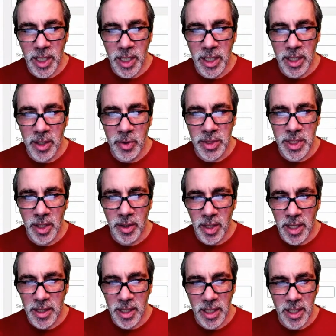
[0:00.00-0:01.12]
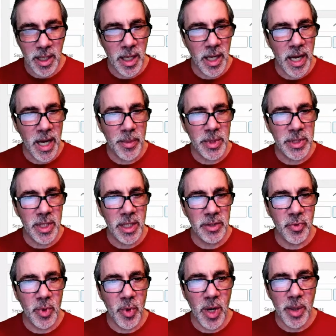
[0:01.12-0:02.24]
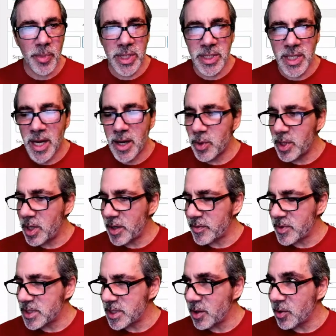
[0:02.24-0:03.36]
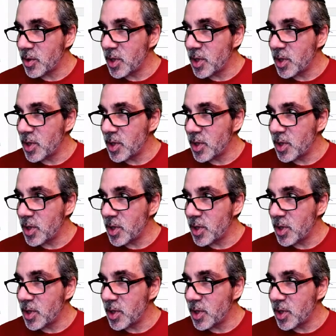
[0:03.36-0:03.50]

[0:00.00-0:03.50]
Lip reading: you sell, I think Amazon's requirements now where you have to sell